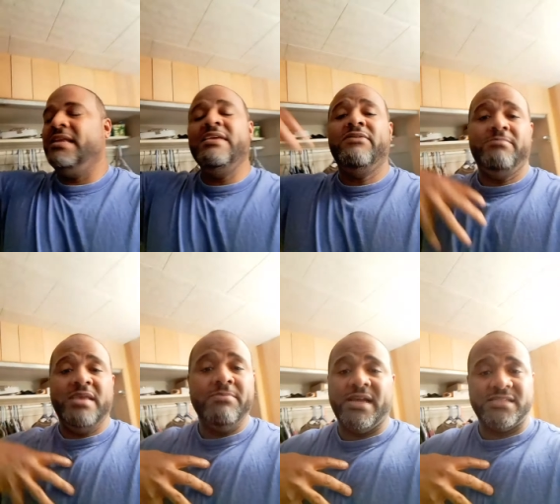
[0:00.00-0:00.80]
And even
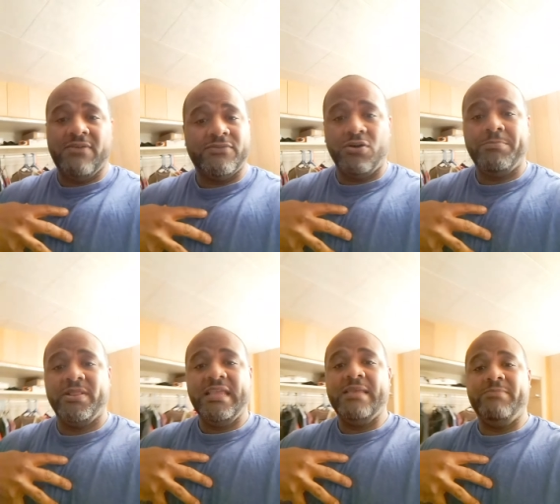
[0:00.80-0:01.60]
me, myself, don't
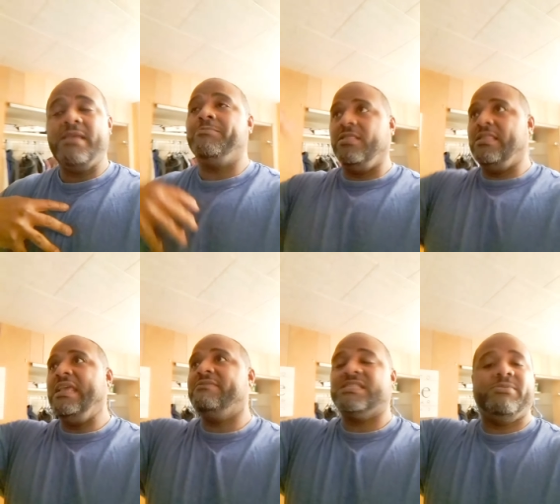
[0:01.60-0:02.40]
believe me.
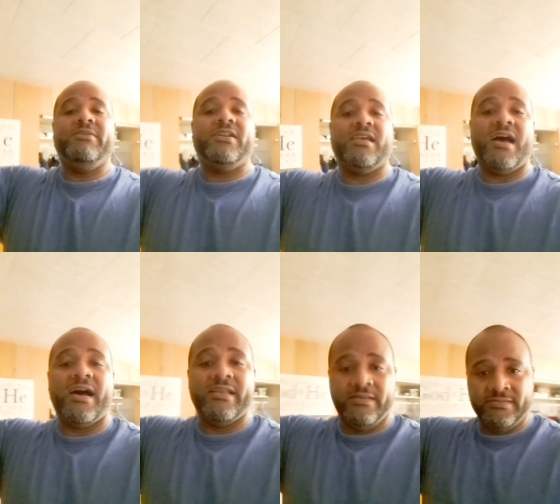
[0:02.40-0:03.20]
Believe the Spirit of
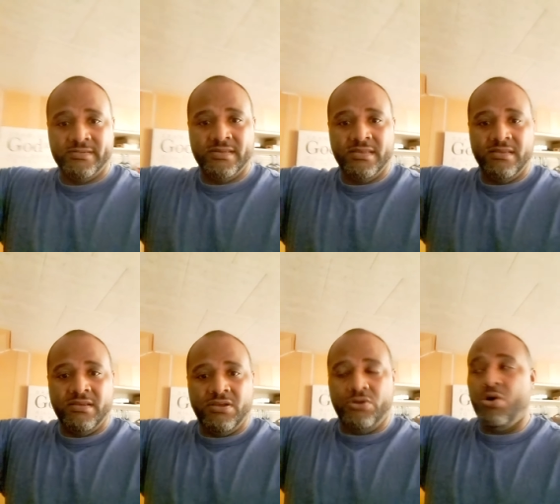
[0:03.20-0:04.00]
God.
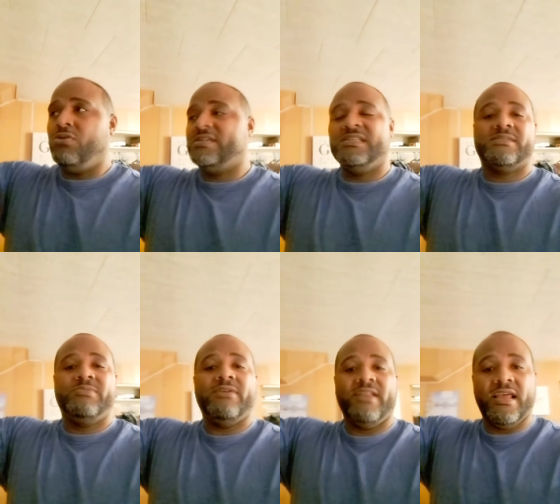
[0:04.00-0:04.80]
Go to the
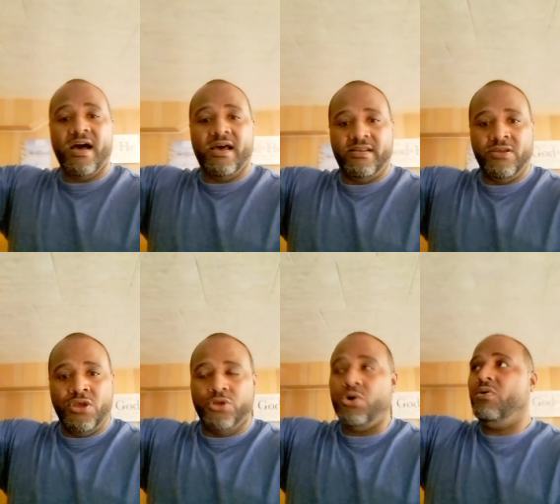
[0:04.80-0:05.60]
Spirit of God.
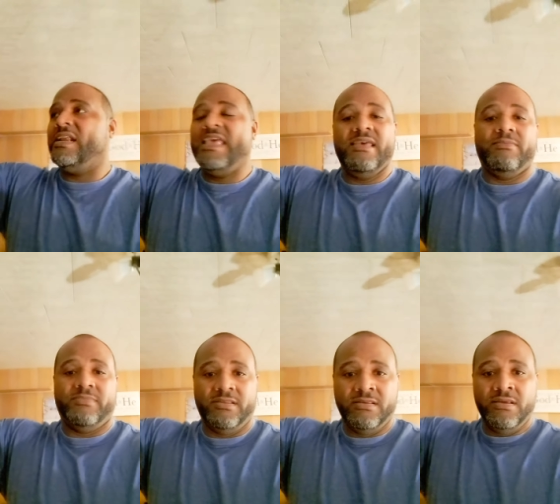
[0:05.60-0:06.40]
Go to
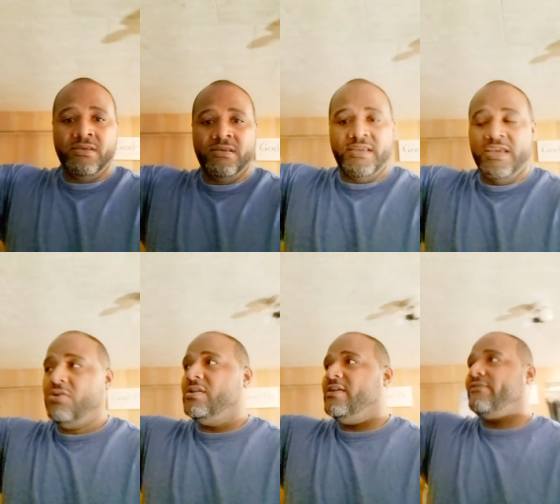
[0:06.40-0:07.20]
Him.
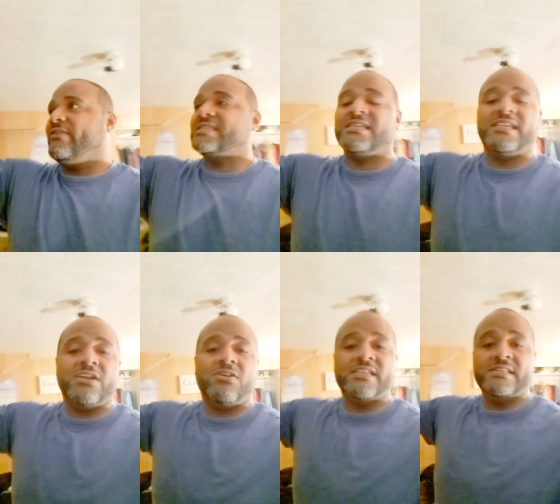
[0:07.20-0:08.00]
Get on your face and
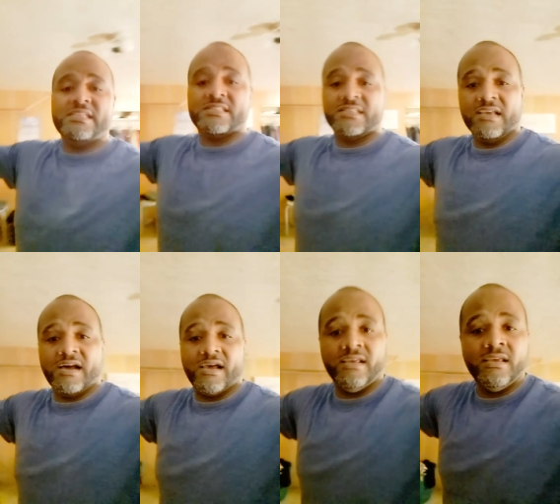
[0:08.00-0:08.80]
get on your knees to
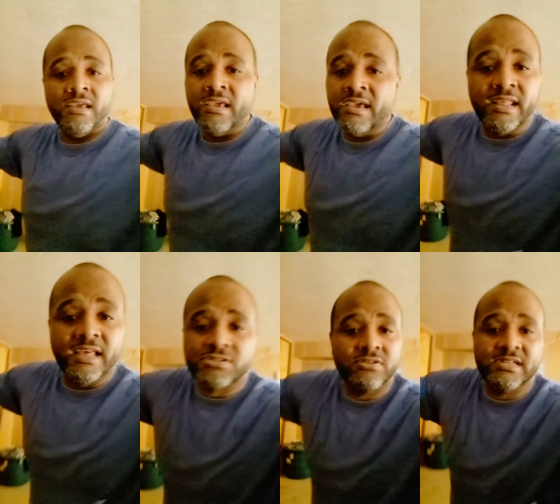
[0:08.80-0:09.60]
God.
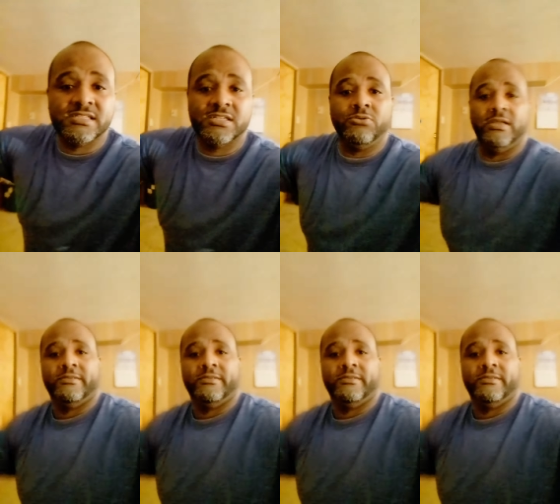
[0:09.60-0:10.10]
That's all there is to